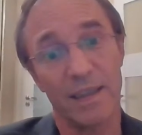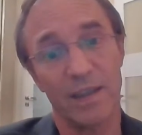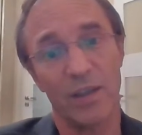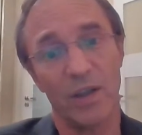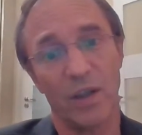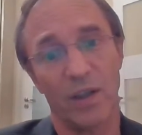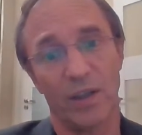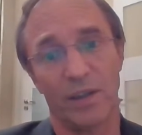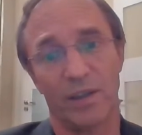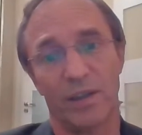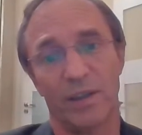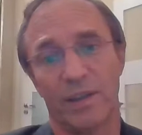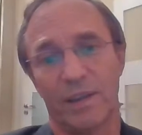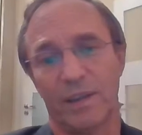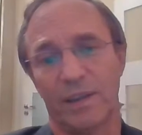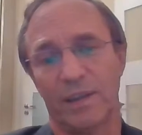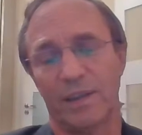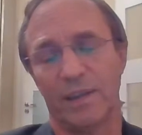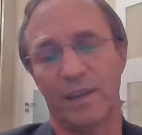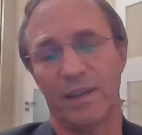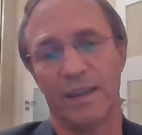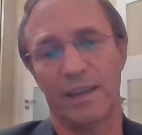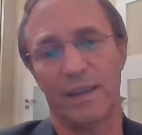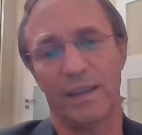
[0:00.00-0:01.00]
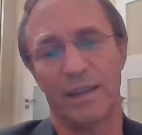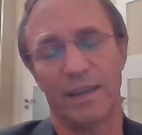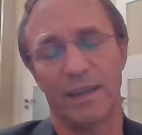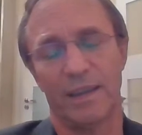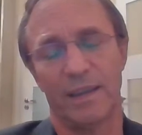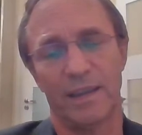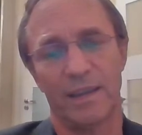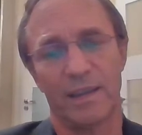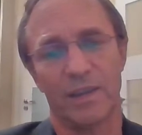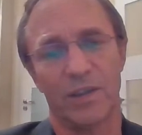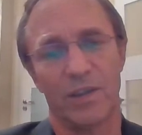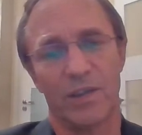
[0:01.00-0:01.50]
not
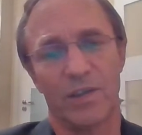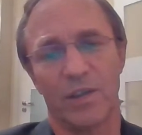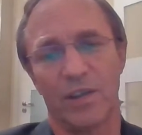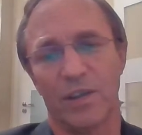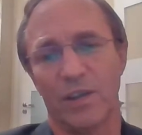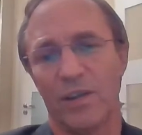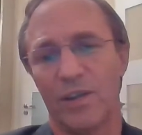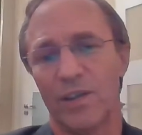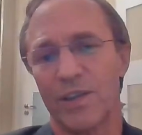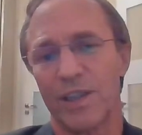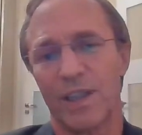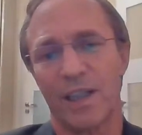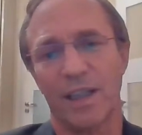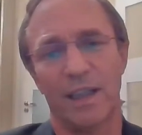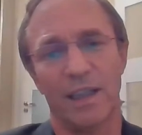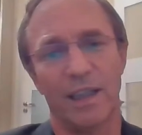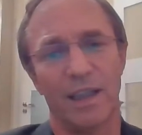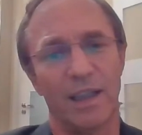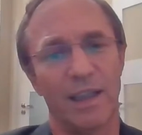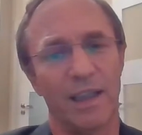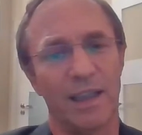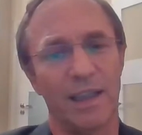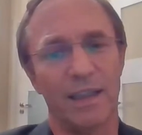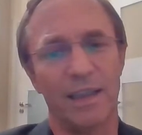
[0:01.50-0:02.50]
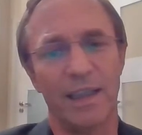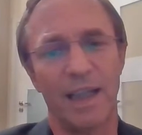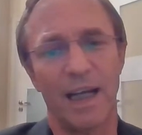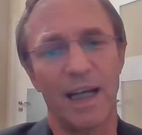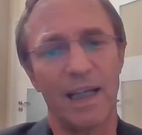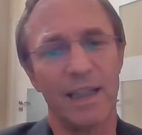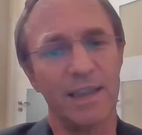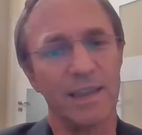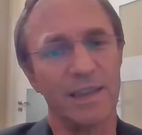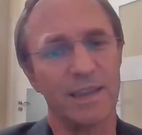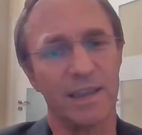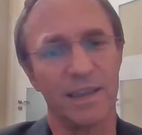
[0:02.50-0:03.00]
a sociological
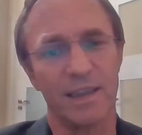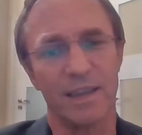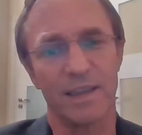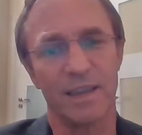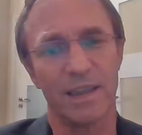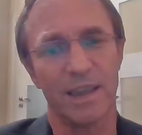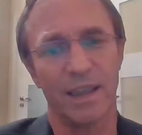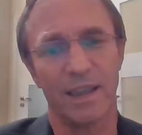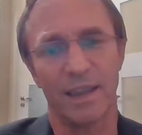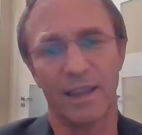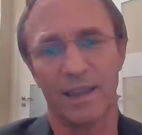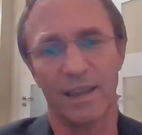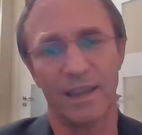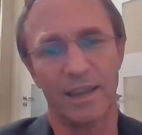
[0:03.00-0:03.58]
analysis like,